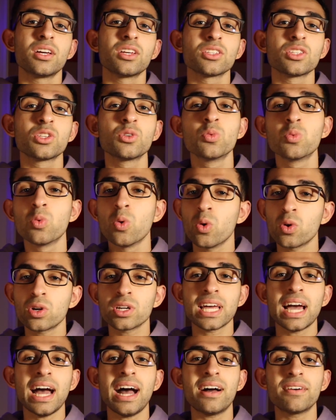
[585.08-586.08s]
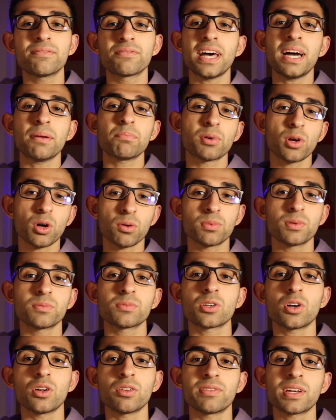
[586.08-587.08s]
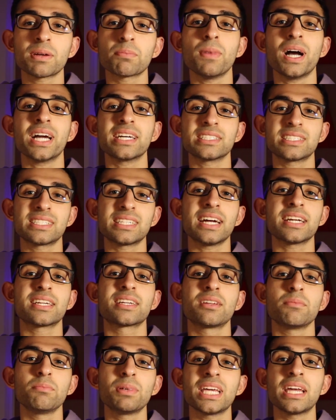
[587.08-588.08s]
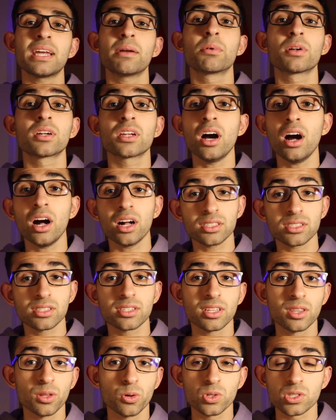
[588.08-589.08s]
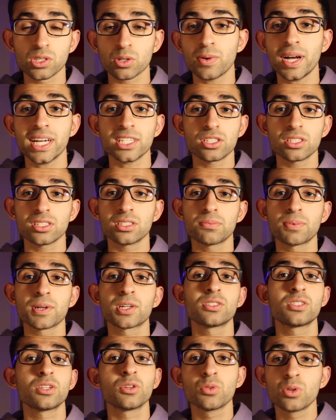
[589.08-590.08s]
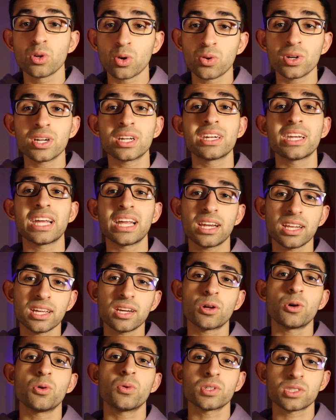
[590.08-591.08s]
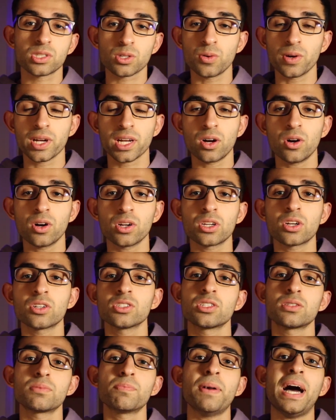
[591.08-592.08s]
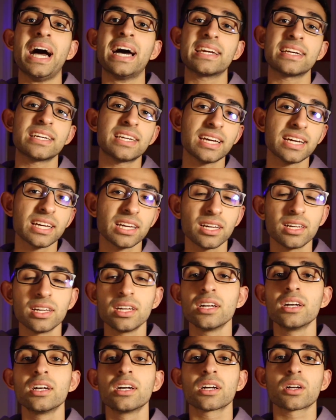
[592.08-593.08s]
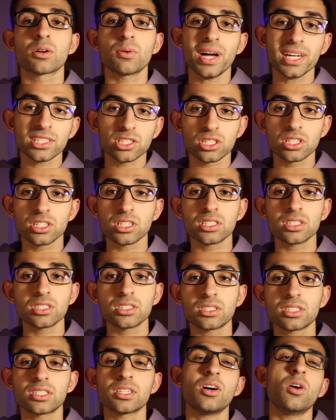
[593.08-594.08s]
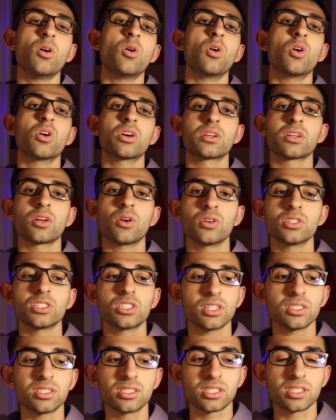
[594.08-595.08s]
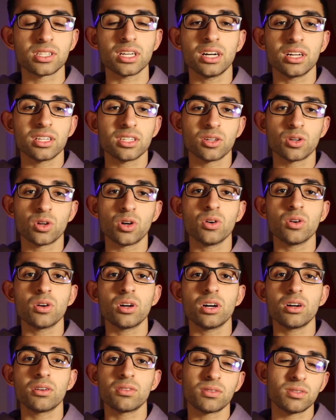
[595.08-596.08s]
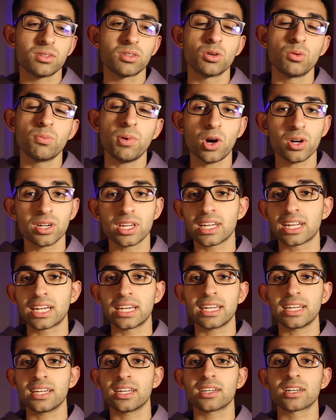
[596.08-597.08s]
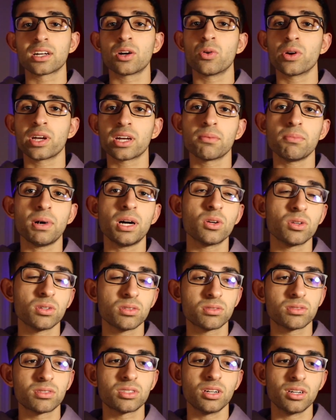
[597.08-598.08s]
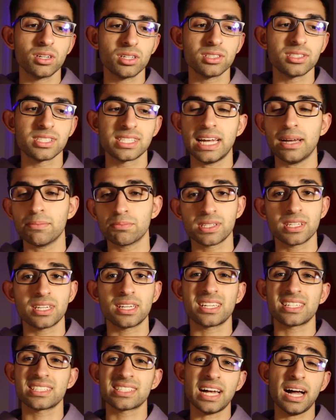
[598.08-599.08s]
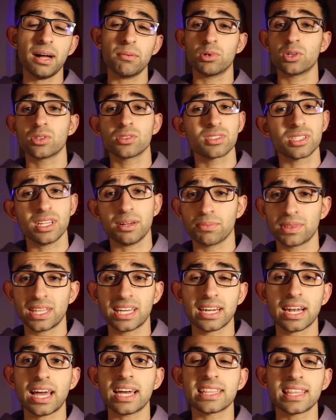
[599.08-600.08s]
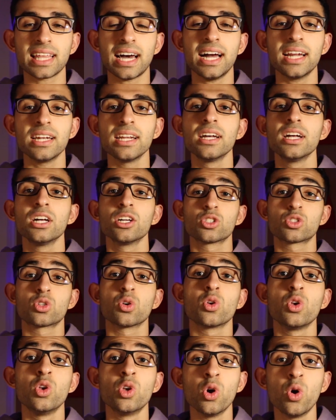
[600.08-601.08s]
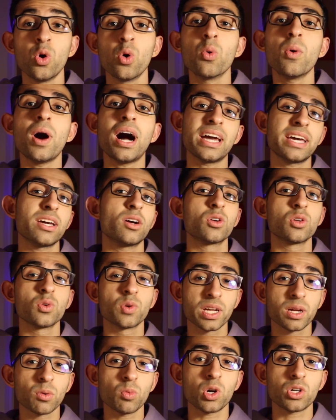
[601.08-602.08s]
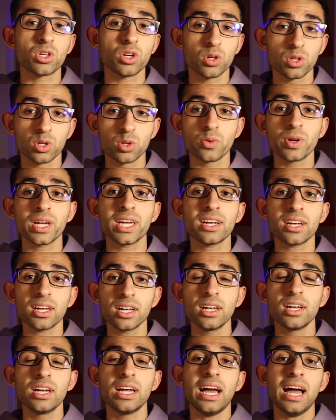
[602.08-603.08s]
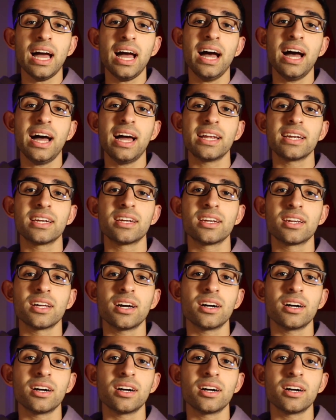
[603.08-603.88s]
you won't have that problem-solving mindset to be able to answer those questions, because you don't really know what's going on. You're just parroting questions, or you're just, you know, robotically going about certain steps in an exam or something like that. So know why you're doing what you're doing, and